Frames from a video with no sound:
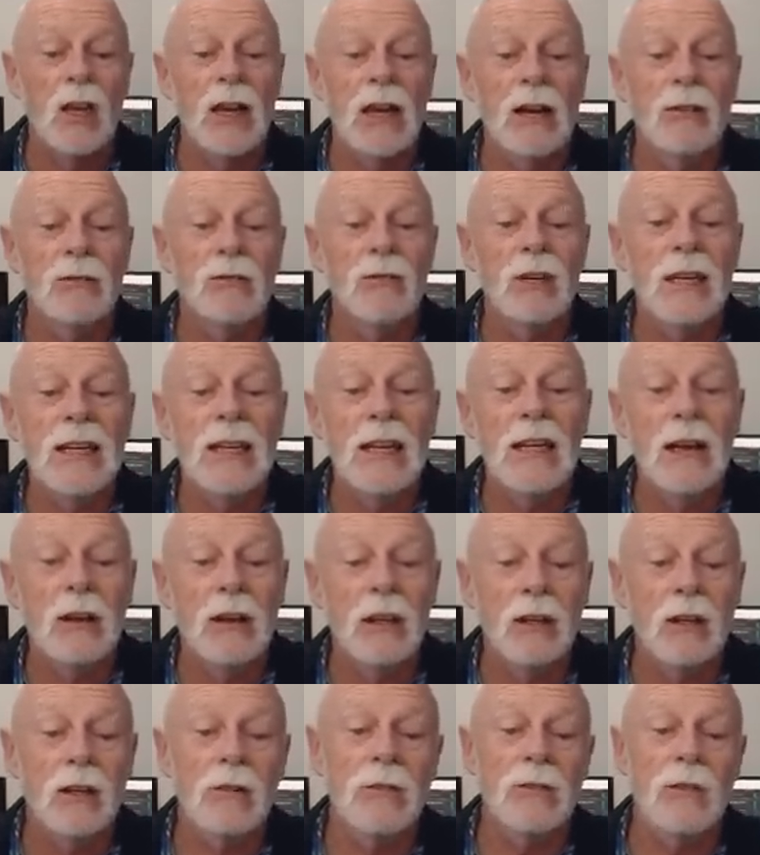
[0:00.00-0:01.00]
every
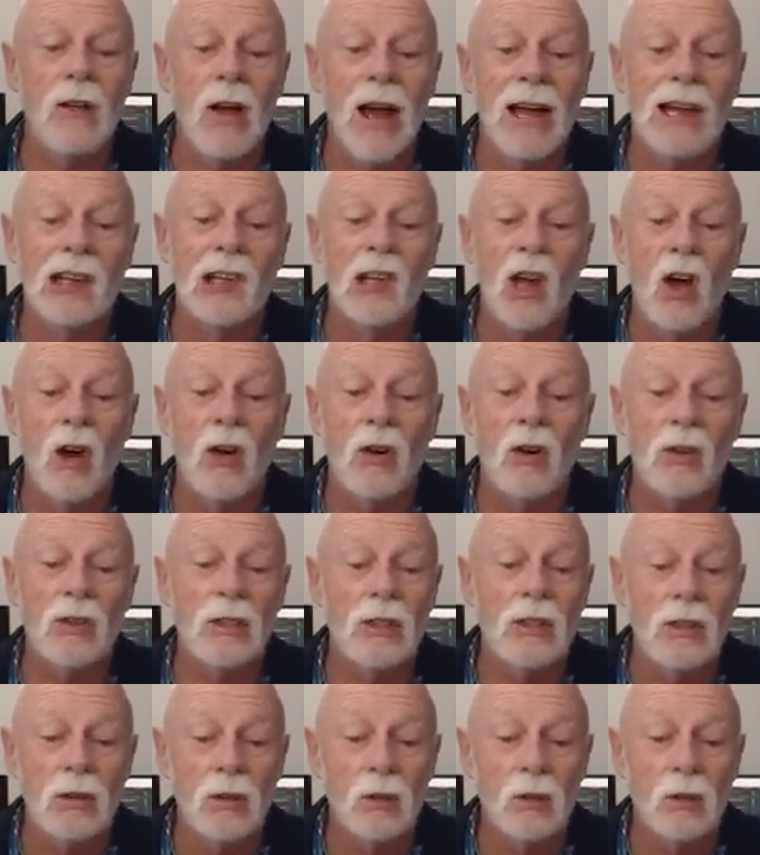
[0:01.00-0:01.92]
little flight logged,